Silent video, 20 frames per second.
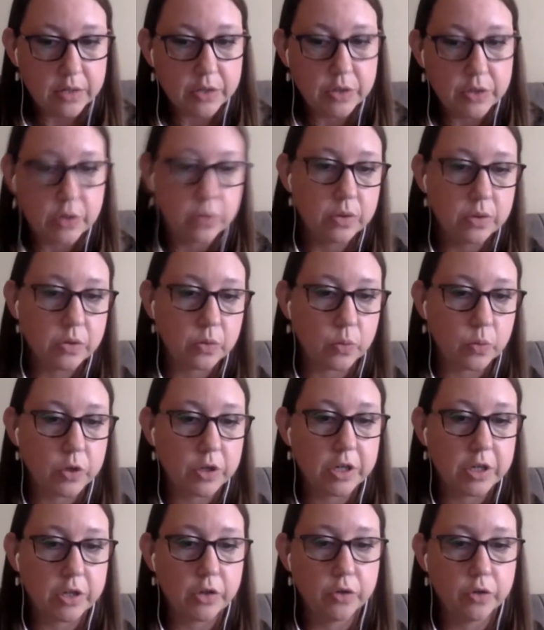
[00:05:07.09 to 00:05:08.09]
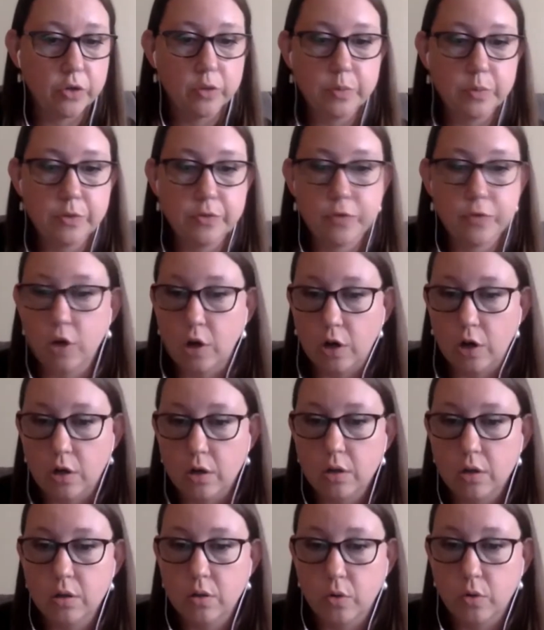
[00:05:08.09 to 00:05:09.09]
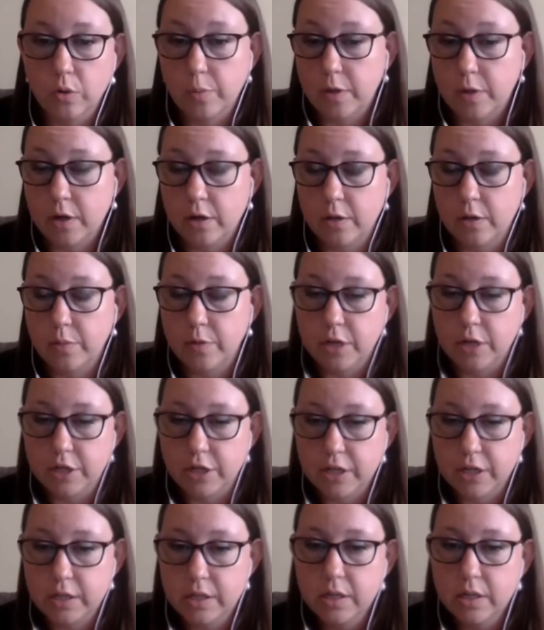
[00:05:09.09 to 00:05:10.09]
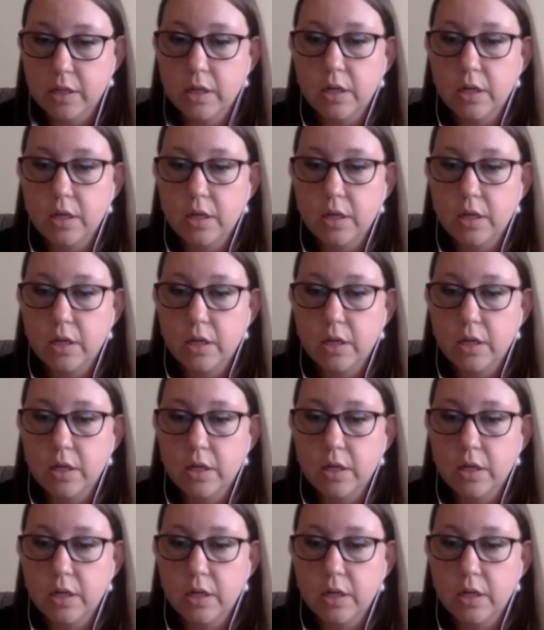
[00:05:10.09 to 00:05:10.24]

students work in groups for all or part of the project,